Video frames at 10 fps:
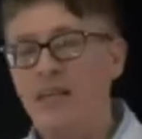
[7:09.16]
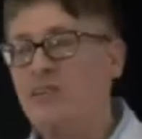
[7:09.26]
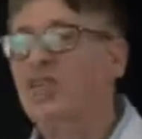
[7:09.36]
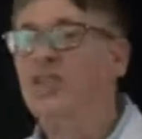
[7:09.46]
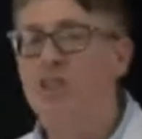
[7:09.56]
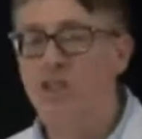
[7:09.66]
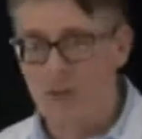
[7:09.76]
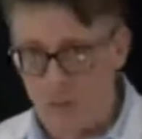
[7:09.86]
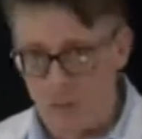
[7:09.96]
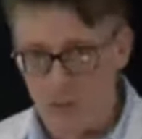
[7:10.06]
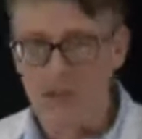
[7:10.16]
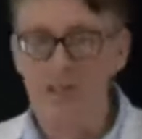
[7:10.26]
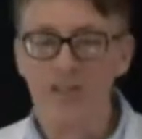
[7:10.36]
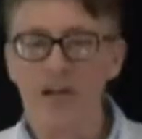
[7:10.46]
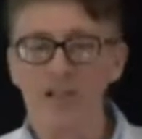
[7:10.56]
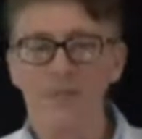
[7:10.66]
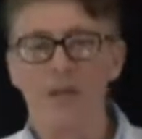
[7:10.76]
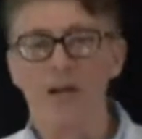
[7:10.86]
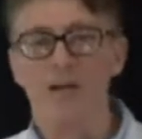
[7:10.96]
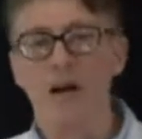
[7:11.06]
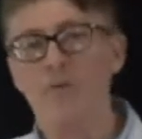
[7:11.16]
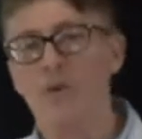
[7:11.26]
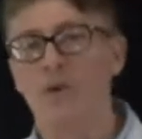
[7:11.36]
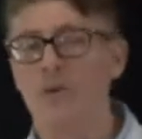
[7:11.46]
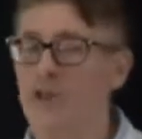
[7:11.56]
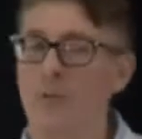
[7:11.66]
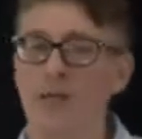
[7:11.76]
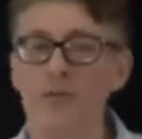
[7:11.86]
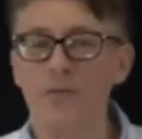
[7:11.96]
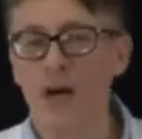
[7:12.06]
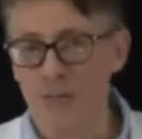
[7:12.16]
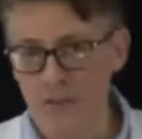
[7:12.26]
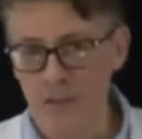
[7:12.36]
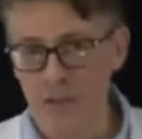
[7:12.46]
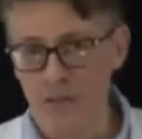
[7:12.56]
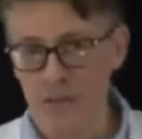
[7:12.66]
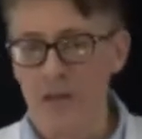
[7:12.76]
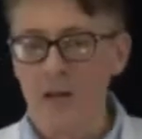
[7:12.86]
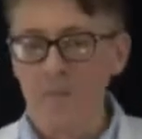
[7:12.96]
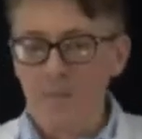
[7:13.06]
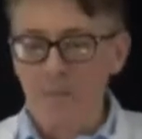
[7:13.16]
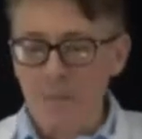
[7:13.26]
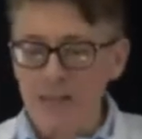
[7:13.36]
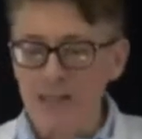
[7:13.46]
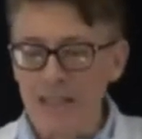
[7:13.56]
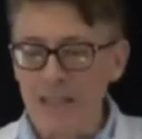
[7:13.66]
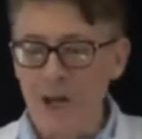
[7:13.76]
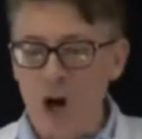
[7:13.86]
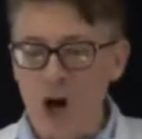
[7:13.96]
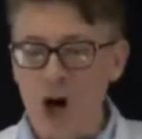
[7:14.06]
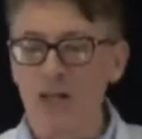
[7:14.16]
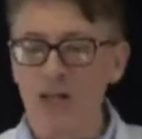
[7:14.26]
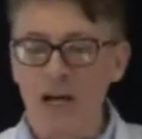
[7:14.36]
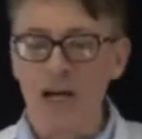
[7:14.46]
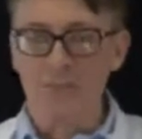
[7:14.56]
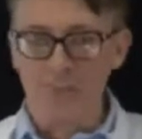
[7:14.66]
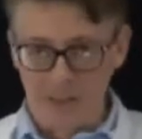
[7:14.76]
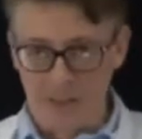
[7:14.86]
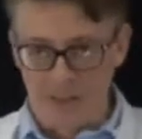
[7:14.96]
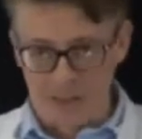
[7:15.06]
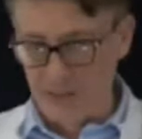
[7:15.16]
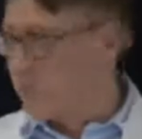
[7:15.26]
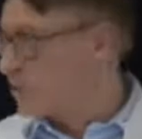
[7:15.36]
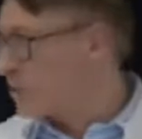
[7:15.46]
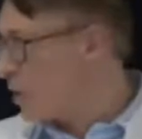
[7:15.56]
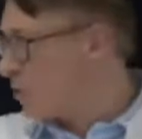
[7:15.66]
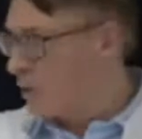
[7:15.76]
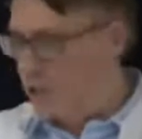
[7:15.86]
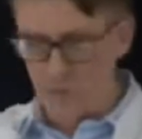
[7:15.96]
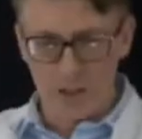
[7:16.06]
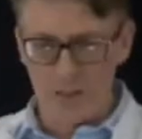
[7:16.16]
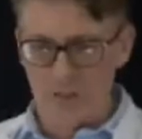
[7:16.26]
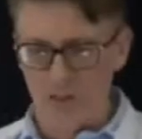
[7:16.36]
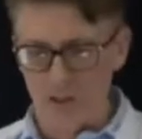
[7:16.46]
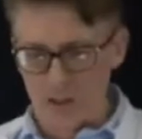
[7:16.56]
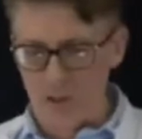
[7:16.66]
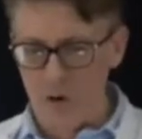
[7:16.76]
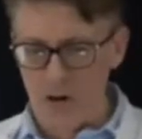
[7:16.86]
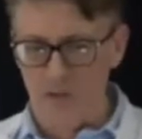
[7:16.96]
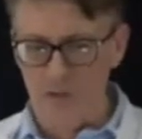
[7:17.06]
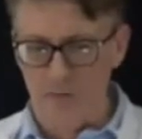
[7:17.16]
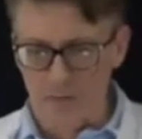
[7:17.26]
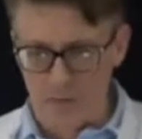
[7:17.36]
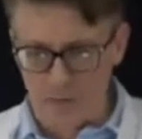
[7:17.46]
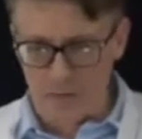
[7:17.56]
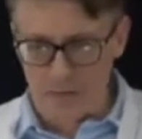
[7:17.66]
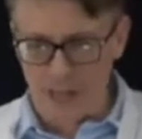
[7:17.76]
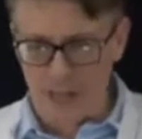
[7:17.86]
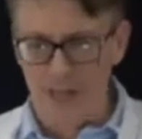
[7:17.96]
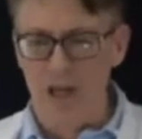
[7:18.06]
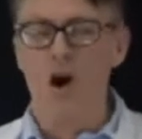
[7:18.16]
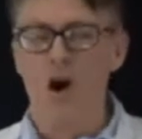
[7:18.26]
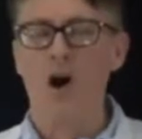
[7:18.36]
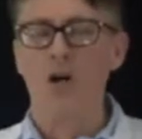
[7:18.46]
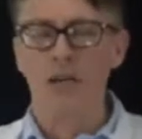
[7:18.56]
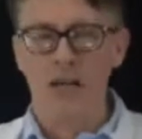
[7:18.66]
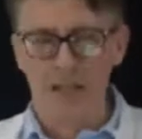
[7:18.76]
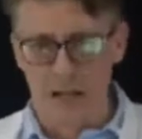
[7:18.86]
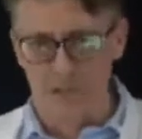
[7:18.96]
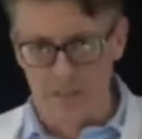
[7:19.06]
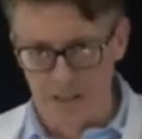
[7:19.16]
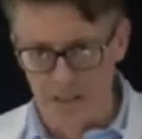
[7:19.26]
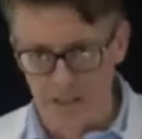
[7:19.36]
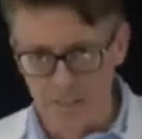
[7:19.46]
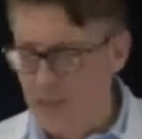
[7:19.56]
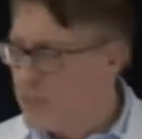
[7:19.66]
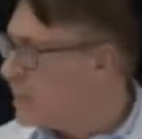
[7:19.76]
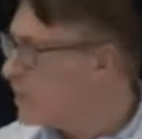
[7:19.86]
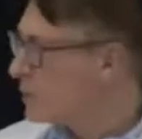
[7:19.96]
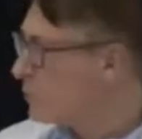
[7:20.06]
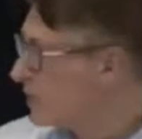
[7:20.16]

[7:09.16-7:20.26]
It's huge. This guy's been around for over 25 years building online businesses. He's worked with over 215 online companies. He's